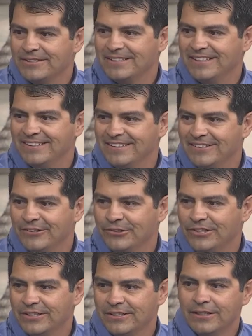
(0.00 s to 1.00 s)
you see in the mm -hmm.
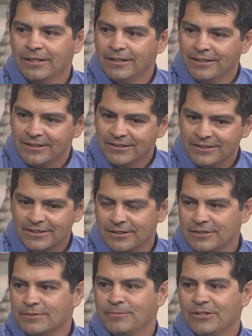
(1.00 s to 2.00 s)
ocean, just
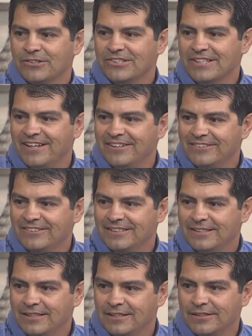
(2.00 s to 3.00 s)
on a smaller scale.
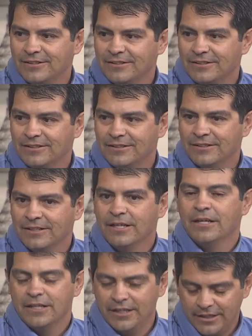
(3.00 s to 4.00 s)
In uh, fresh water.
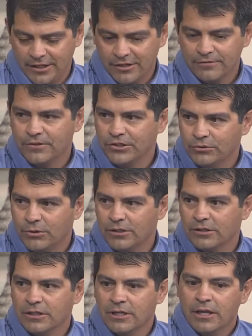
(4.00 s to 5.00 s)
And they are fresh
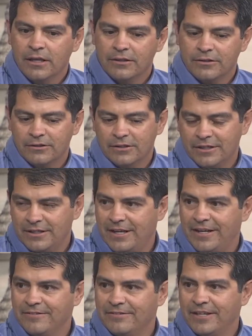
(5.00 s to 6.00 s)
water. They're
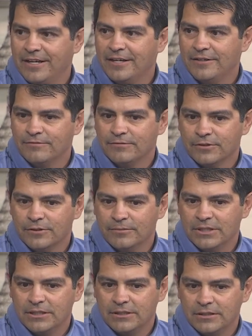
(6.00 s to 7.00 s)
non-native. They come
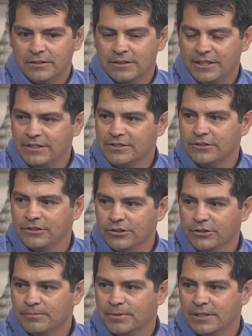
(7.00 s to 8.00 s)
from uh, the Eastern
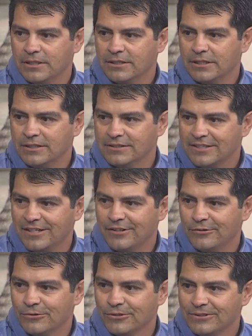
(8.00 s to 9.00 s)
Europe uh, side of
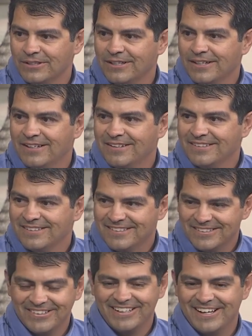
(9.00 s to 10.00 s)
the world. Wow.
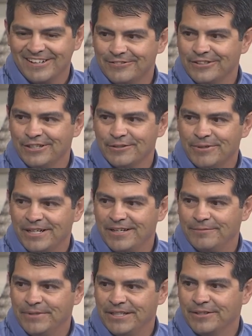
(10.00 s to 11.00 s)
So they got over here
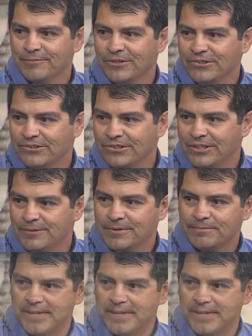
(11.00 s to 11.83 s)
by big commercial ships